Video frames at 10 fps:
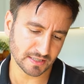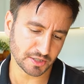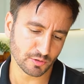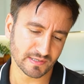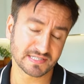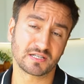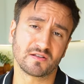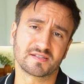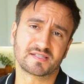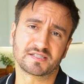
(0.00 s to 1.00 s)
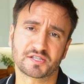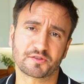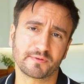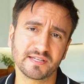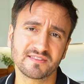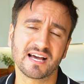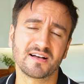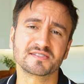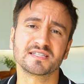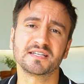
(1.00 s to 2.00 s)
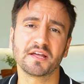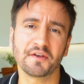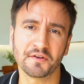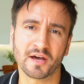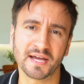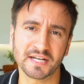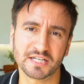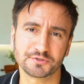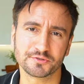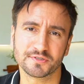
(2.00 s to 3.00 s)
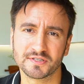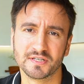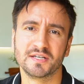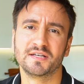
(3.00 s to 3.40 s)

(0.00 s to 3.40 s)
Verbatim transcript: in U S dollars, it's three thousand nine hundred